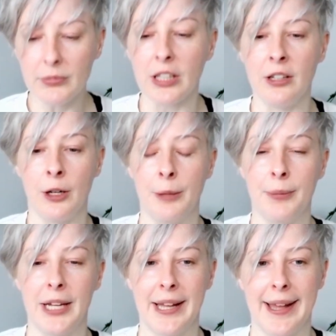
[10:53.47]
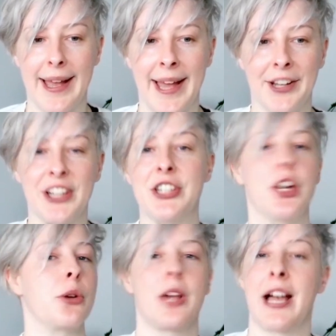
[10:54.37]
And I
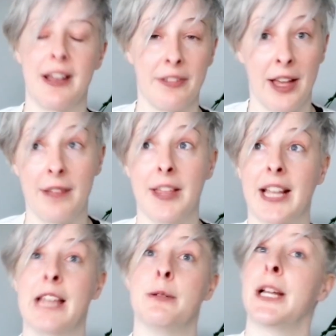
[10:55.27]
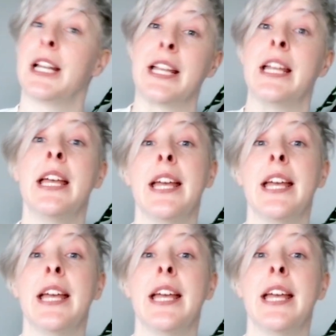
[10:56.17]
know that I have that capability.